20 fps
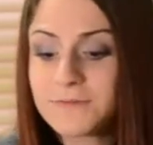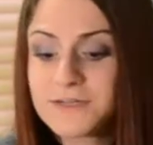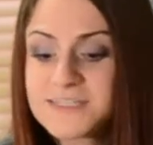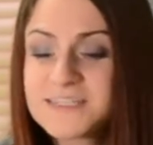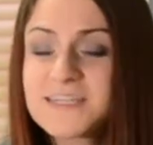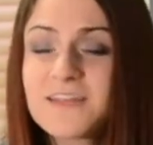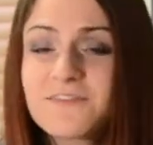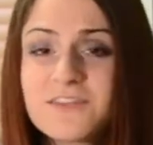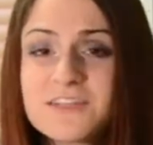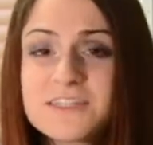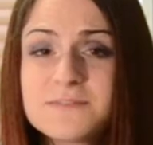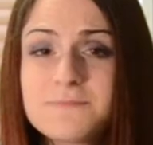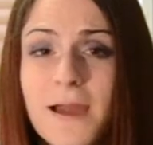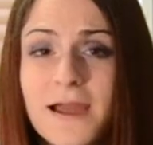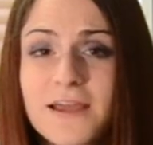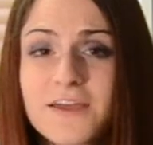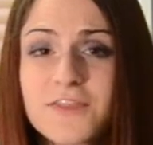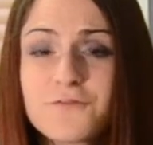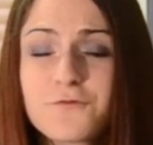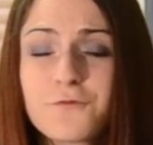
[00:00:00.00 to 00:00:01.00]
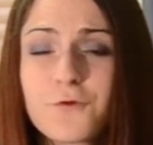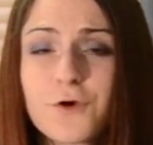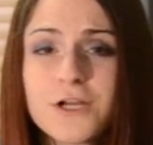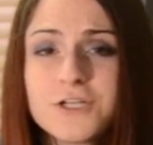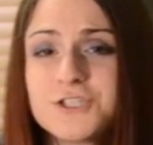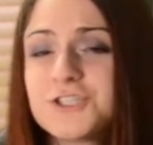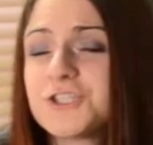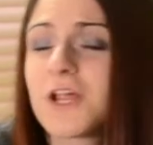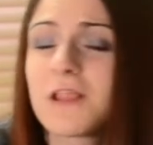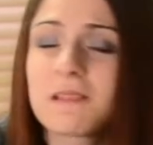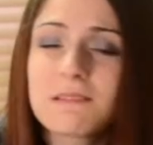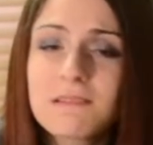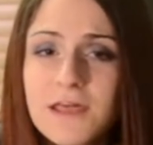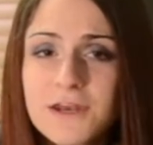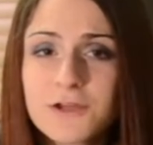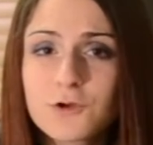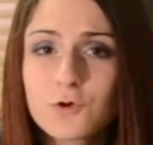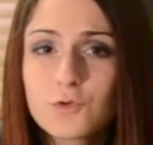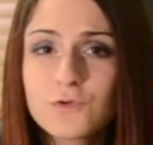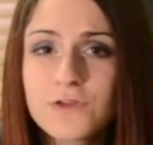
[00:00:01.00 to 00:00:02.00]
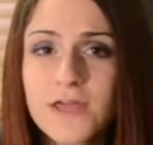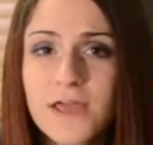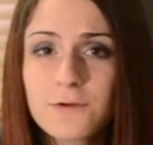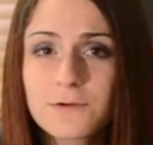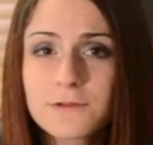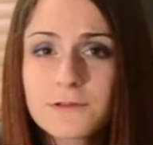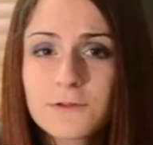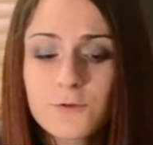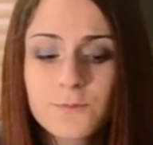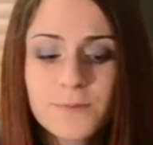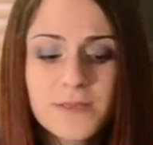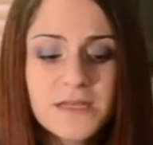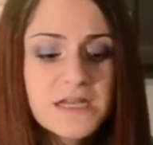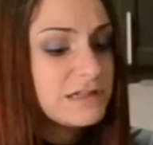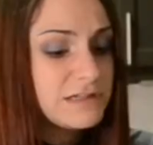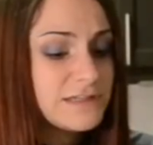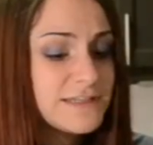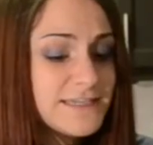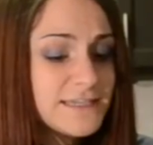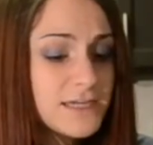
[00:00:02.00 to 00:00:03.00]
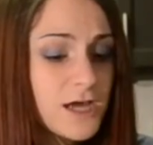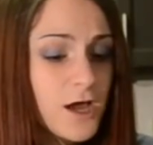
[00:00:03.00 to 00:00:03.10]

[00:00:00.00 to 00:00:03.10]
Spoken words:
gonna set this back in the fridge, let it cool down a little bit, clean